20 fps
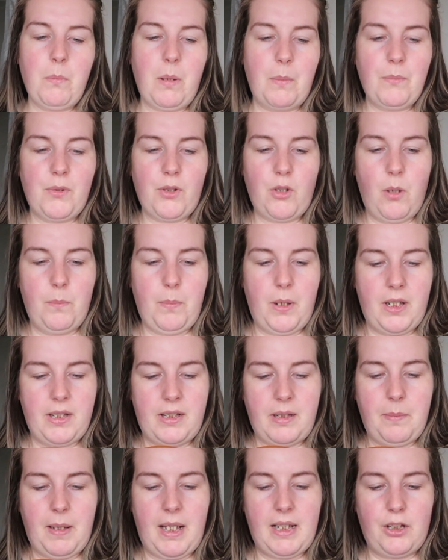mum's got a
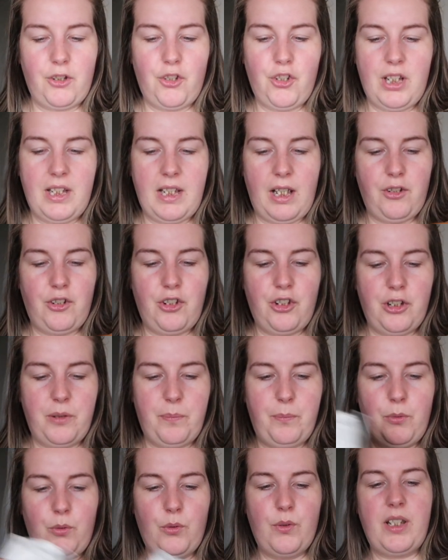basket bag, and she's actually
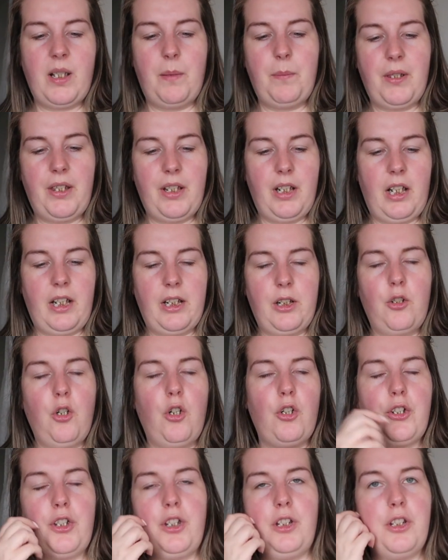just bought some of the like
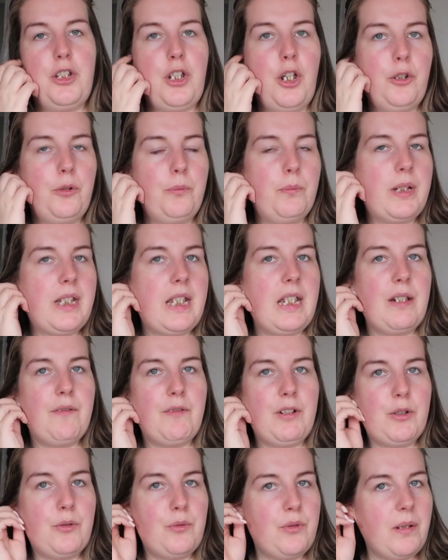cotton tote
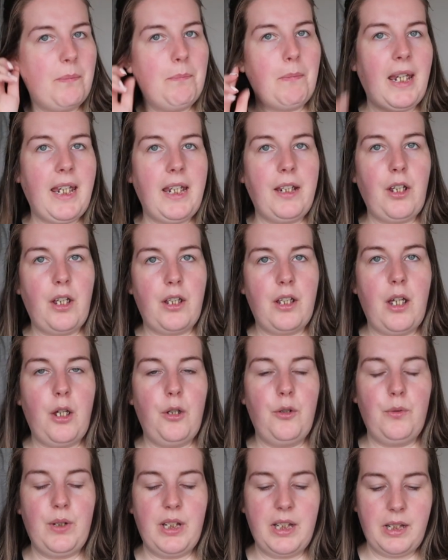material to make her
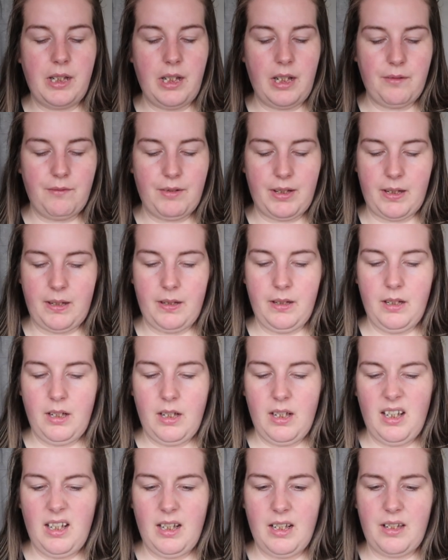own interior.
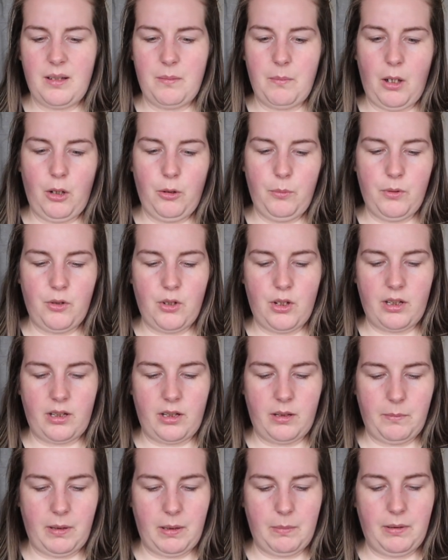So I'm hoping she's
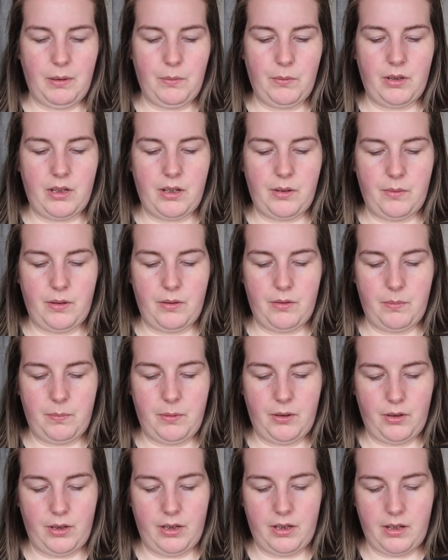going to make me one as well, to
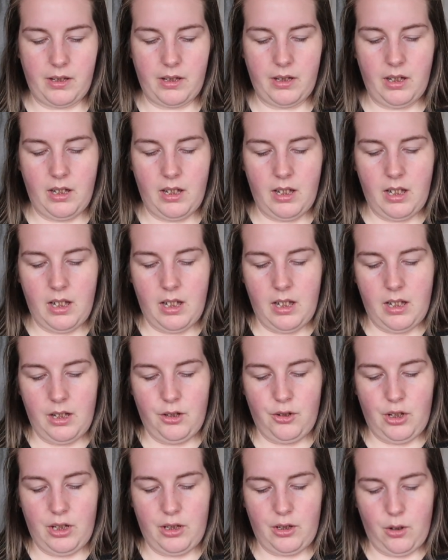be honest.
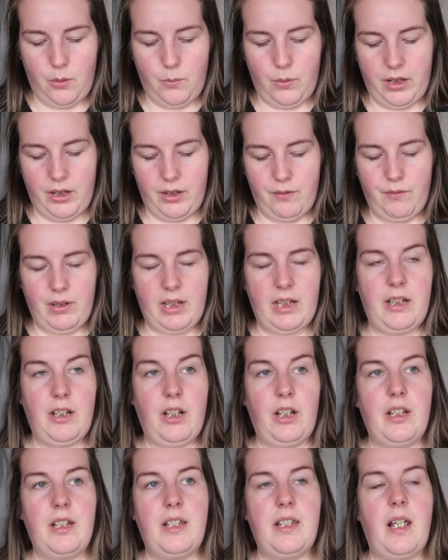She's got one of the really
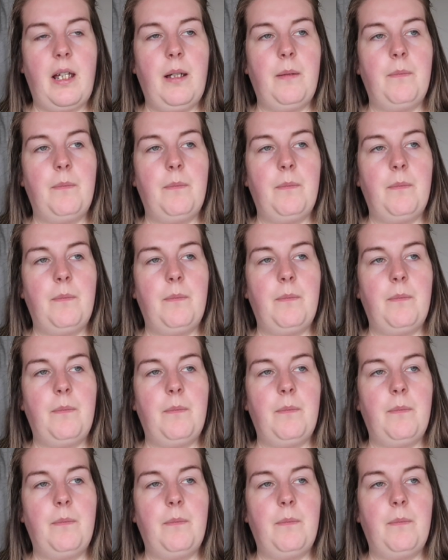nice